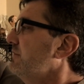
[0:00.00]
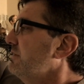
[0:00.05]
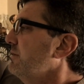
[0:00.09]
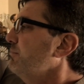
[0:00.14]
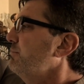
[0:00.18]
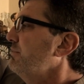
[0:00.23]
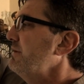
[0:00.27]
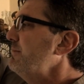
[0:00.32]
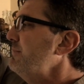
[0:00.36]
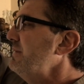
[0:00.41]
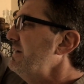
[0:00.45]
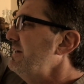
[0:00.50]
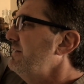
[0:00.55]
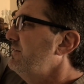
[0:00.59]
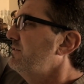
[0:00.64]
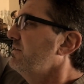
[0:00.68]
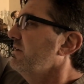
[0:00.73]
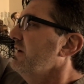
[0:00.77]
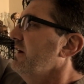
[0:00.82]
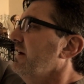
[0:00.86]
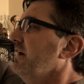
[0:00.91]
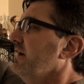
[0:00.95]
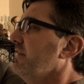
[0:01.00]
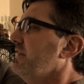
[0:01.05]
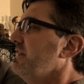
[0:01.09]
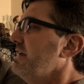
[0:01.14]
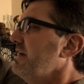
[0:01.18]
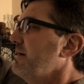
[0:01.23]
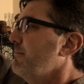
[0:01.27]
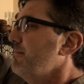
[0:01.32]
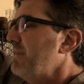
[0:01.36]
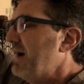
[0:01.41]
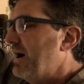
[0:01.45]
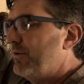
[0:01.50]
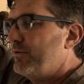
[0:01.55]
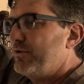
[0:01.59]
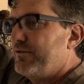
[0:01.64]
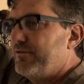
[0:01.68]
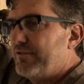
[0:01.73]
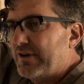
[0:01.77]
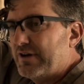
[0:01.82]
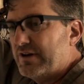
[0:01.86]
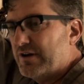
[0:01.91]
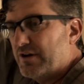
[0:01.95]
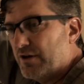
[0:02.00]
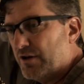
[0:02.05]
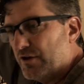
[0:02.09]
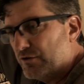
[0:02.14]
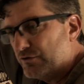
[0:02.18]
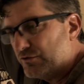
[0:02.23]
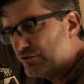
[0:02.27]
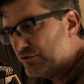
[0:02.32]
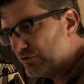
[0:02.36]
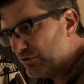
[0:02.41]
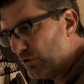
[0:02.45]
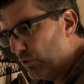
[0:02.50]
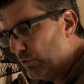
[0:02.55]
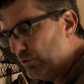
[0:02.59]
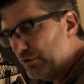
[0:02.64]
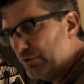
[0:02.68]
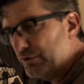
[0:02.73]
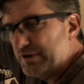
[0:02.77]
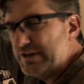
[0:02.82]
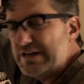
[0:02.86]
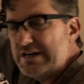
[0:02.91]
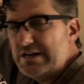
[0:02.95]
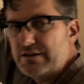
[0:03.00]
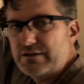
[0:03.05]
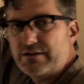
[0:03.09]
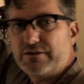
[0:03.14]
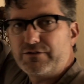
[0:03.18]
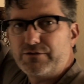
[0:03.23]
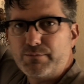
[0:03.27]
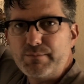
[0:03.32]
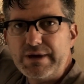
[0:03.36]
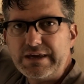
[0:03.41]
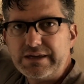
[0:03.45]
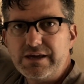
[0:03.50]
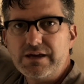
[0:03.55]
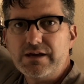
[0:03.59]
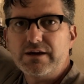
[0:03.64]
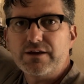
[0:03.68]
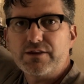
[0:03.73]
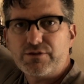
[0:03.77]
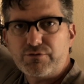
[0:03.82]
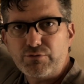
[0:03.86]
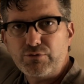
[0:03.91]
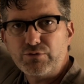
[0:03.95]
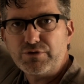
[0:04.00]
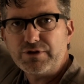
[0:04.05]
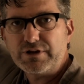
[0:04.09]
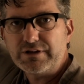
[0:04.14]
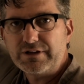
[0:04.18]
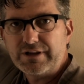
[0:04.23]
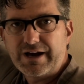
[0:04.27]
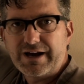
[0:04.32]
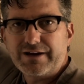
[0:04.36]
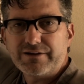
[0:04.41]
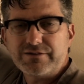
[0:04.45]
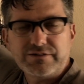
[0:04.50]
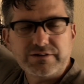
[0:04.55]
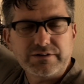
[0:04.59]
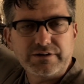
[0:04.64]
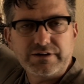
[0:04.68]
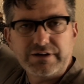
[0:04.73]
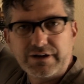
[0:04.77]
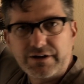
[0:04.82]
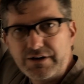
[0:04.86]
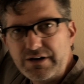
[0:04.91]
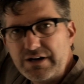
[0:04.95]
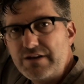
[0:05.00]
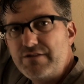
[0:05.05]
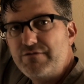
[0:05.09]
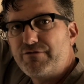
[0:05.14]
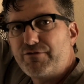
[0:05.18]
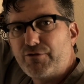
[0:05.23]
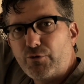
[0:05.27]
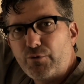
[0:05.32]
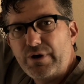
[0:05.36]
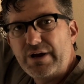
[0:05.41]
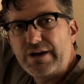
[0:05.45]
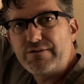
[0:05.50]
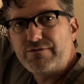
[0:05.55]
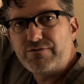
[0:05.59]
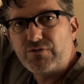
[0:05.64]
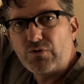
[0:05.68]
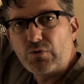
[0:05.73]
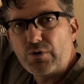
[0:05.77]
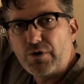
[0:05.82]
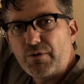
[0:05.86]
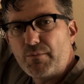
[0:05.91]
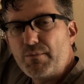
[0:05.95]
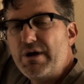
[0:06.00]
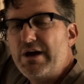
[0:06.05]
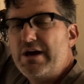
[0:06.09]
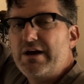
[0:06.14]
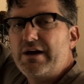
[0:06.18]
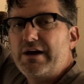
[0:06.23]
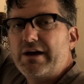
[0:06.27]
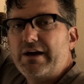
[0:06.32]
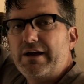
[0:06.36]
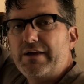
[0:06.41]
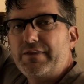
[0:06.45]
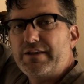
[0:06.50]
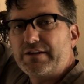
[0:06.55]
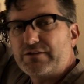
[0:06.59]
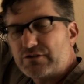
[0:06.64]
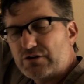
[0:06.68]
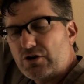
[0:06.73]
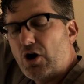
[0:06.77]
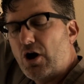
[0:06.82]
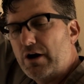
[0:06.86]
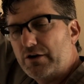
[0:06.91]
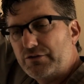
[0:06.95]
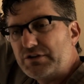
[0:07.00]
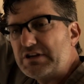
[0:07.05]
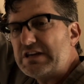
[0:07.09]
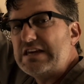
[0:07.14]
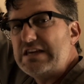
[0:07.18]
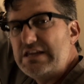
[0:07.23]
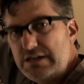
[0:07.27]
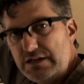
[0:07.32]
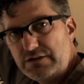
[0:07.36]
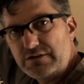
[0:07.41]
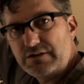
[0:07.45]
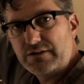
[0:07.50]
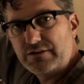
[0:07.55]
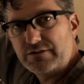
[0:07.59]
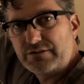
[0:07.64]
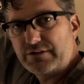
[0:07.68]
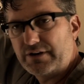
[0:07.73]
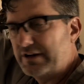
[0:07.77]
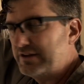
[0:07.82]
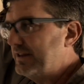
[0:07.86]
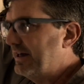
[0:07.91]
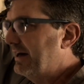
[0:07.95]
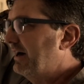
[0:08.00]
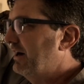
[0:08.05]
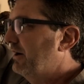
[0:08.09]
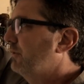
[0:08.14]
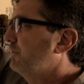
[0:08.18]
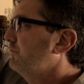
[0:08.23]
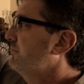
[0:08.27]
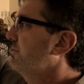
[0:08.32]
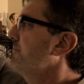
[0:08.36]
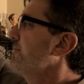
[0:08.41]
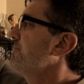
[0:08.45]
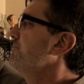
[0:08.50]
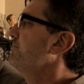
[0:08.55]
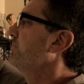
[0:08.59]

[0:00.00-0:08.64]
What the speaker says: simply means the amount of solar heat that's making it through the glass in an infrared form that's causing heat inside the house.